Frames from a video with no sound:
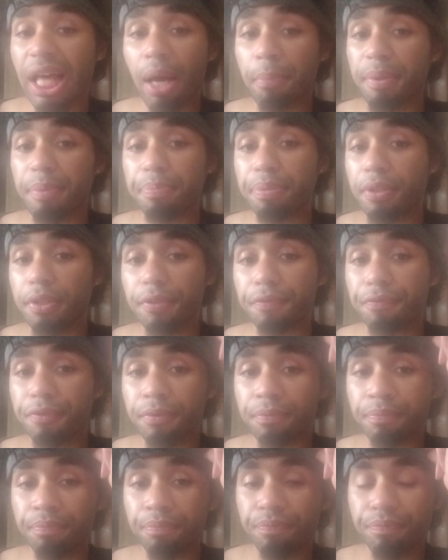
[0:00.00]
not be
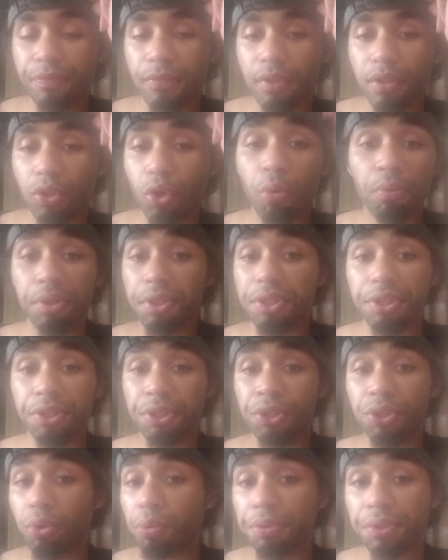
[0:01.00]
perfect. No one
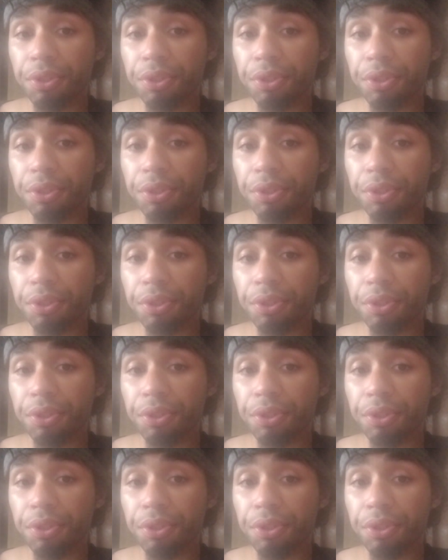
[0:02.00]
is.